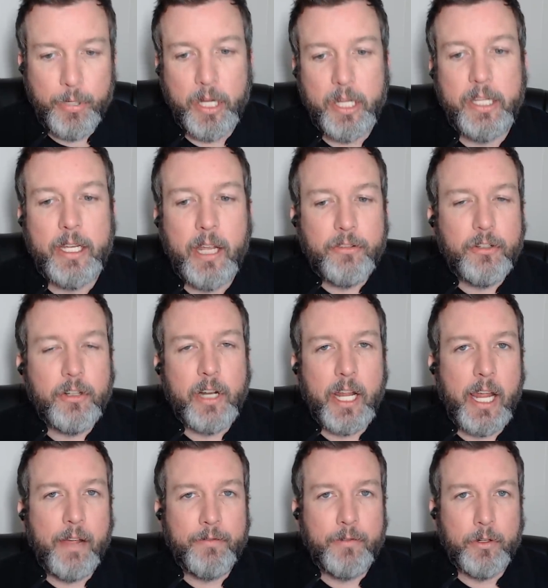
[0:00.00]
but yesterday
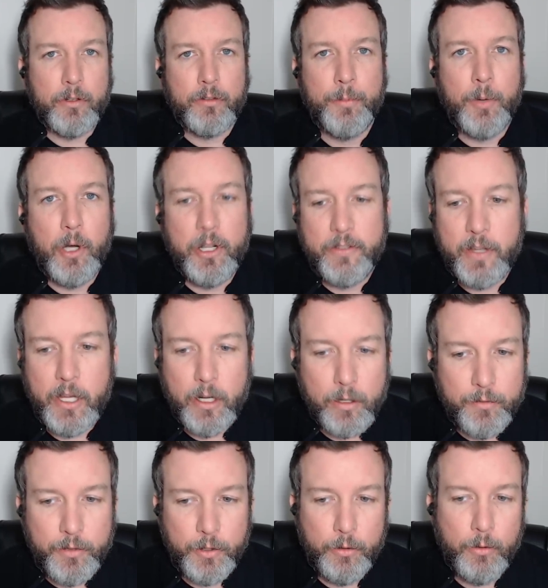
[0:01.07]
after Smollett's
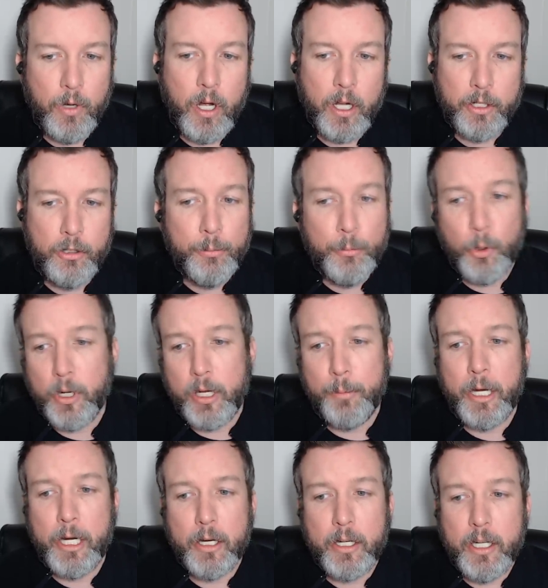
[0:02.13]
interview on Good Morning
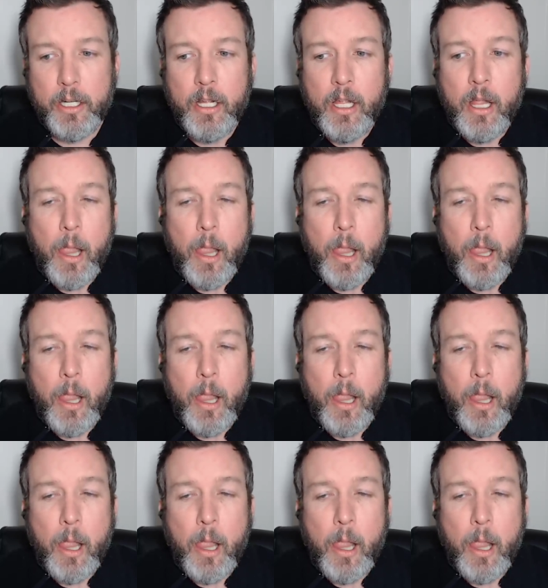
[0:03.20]
America,